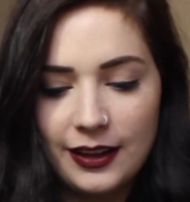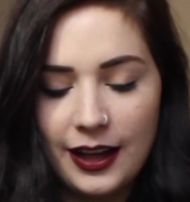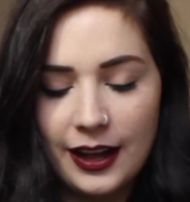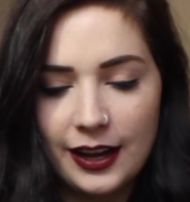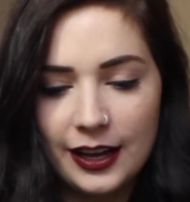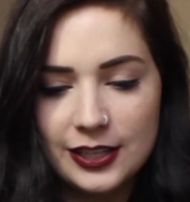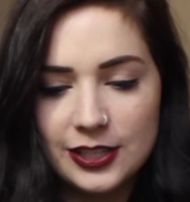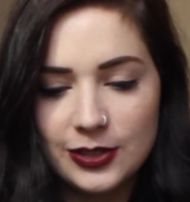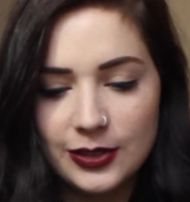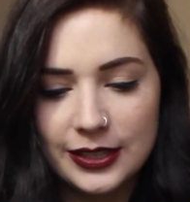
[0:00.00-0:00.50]
I
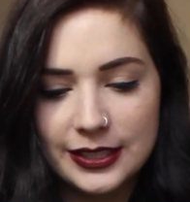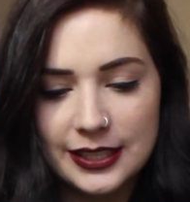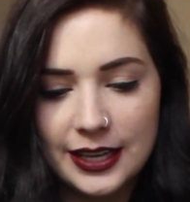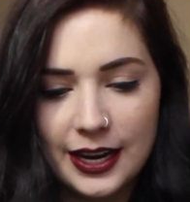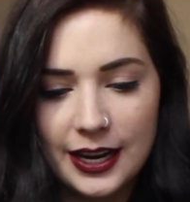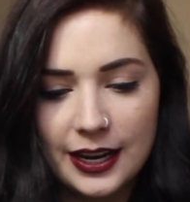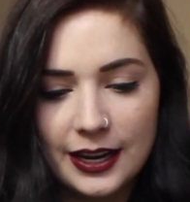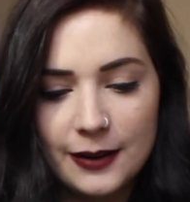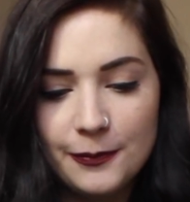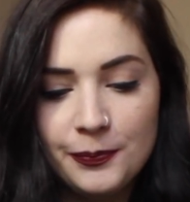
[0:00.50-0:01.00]
got too
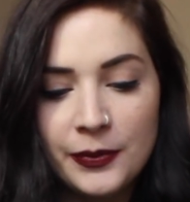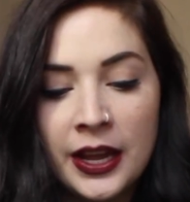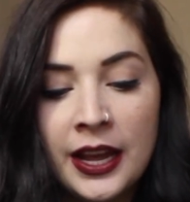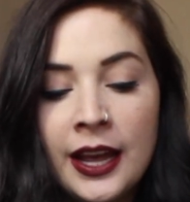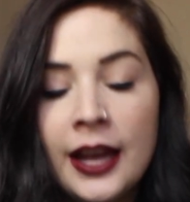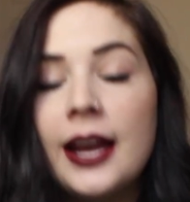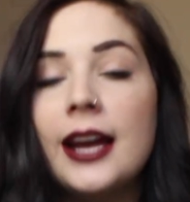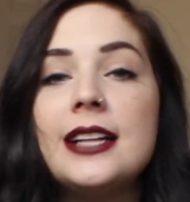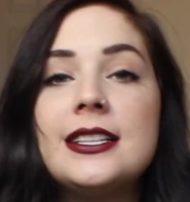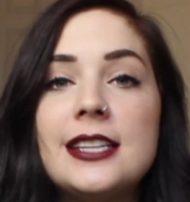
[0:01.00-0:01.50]
excited.
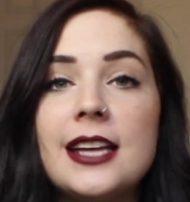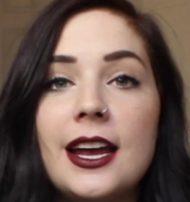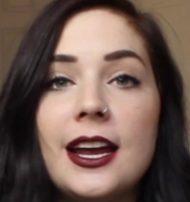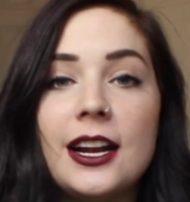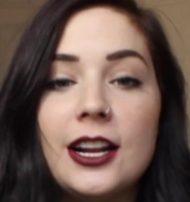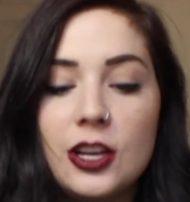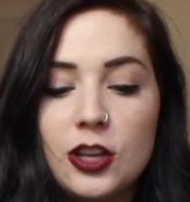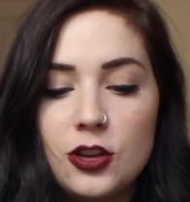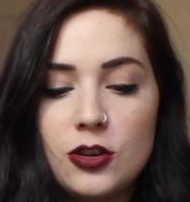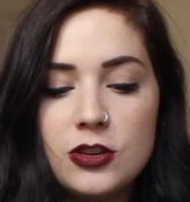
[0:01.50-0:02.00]
It
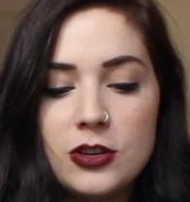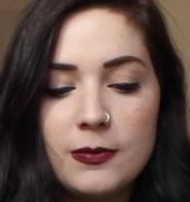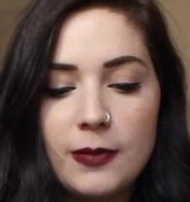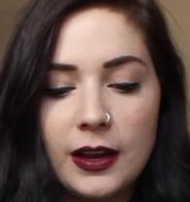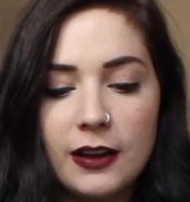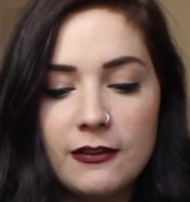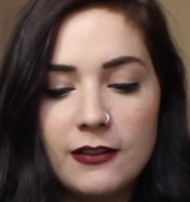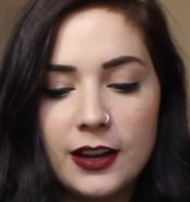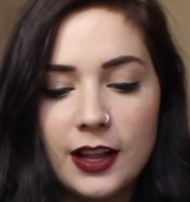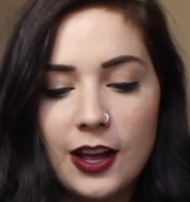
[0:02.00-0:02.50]
said, you should
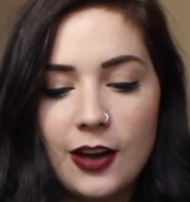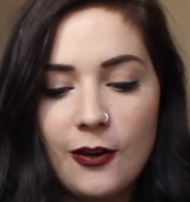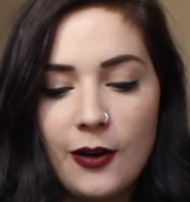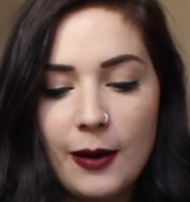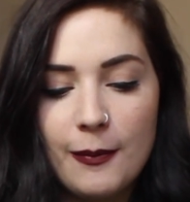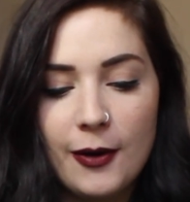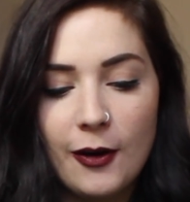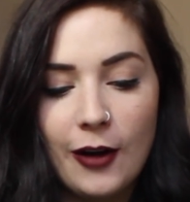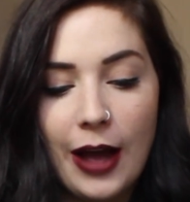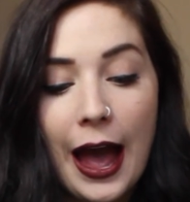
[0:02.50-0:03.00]
make a video
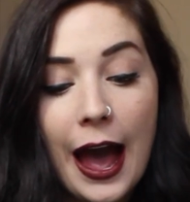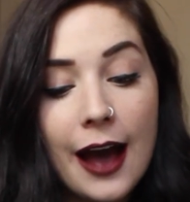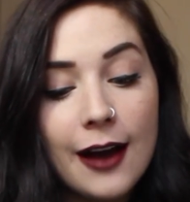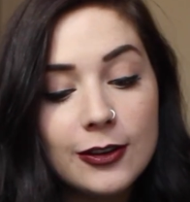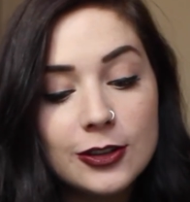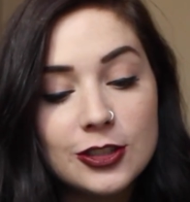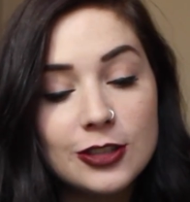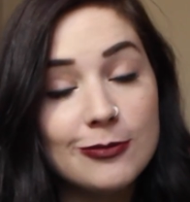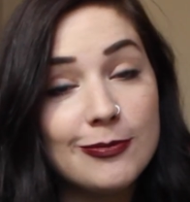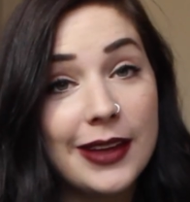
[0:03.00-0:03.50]
about how
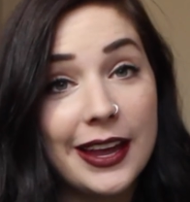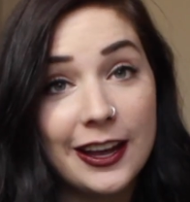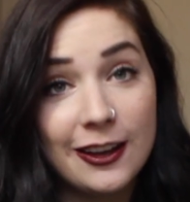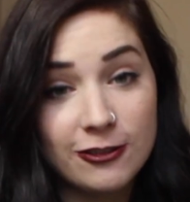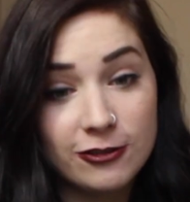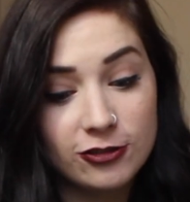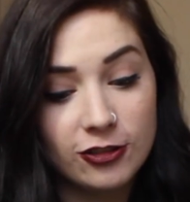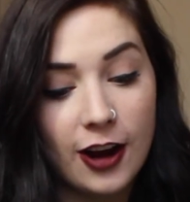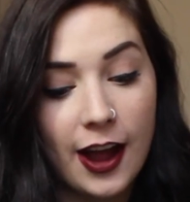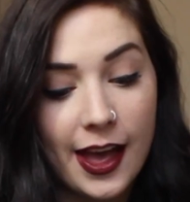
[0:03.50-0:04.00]
to make
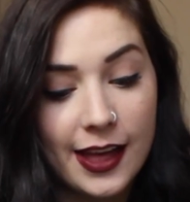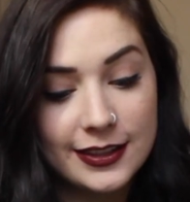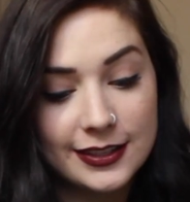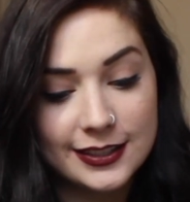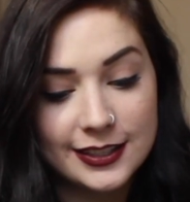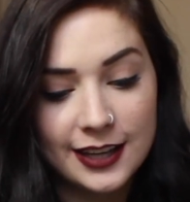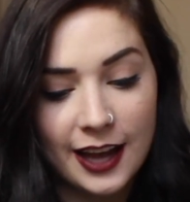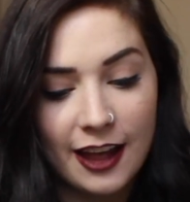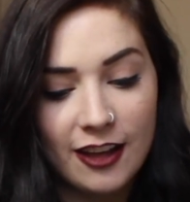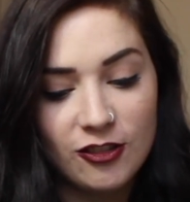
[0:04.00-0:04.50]

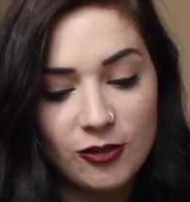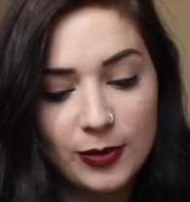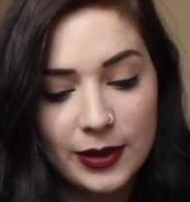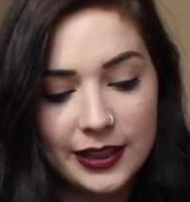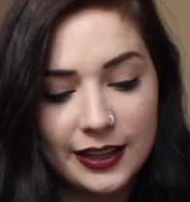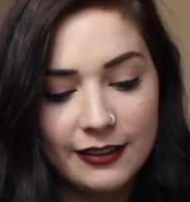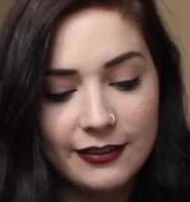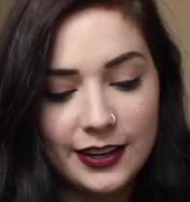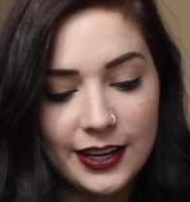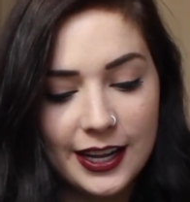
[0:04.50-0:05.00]
friends. I've
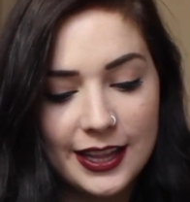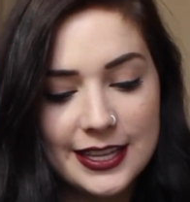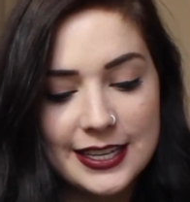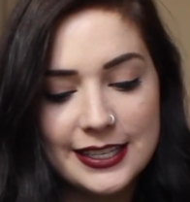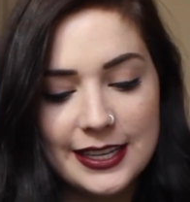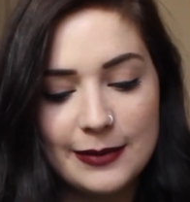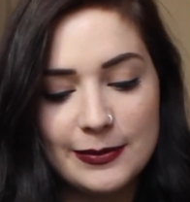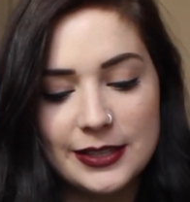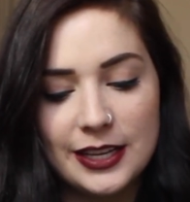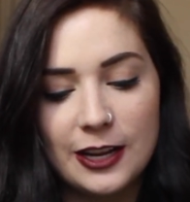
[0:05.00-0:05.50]
been living in the
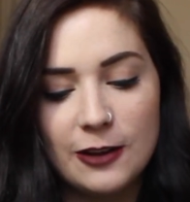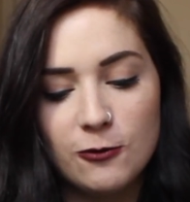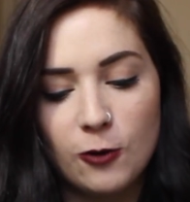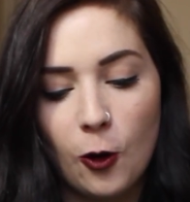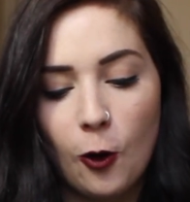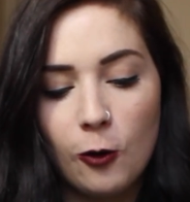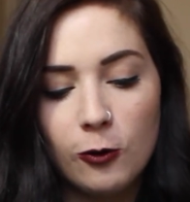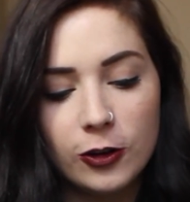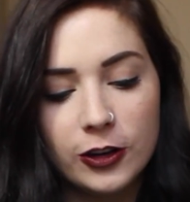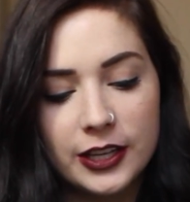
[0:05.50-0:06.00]
same city for
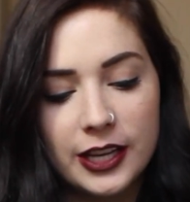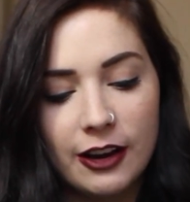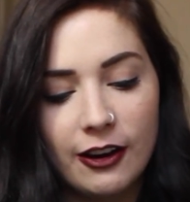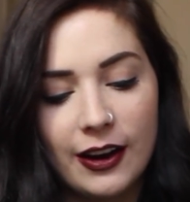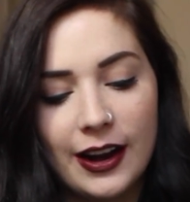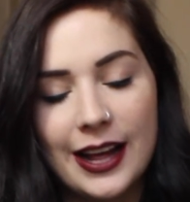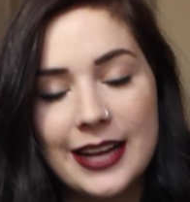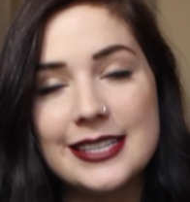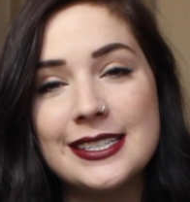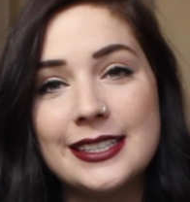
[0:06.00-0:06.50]
over a year
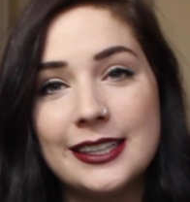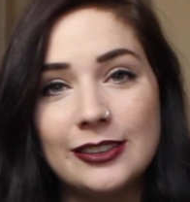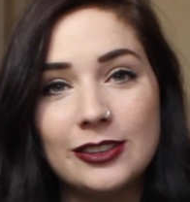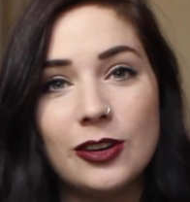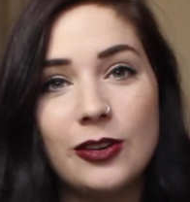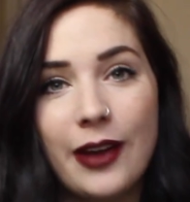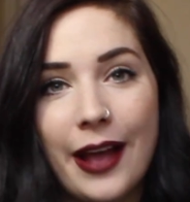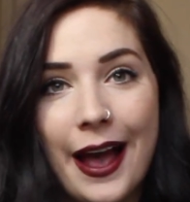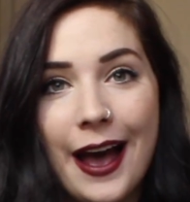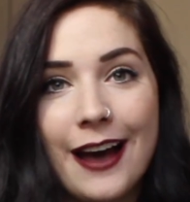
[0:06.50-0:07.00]
and I still
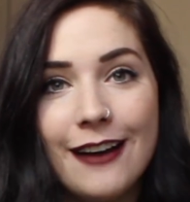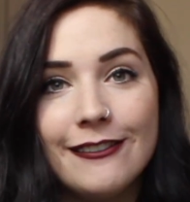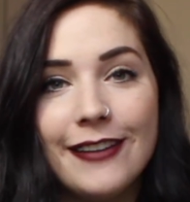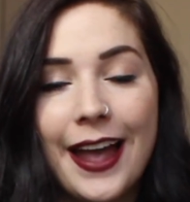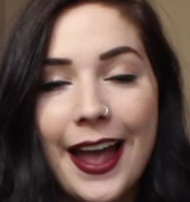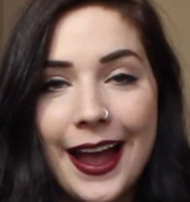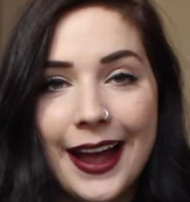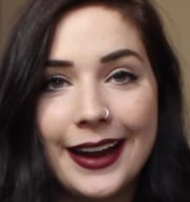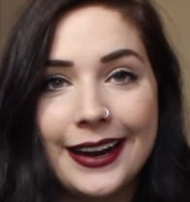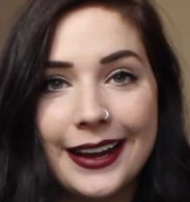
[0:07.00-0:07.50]
don't
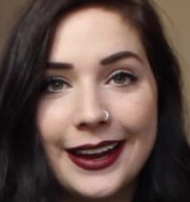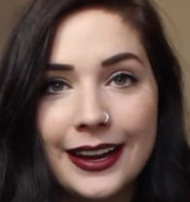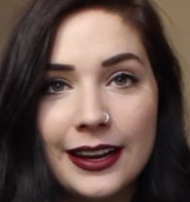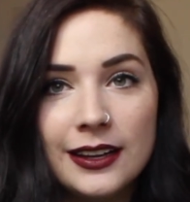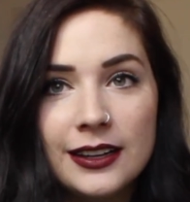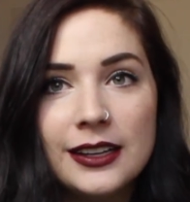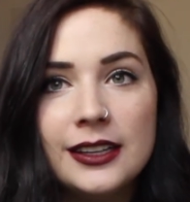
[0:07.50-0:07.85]
have any.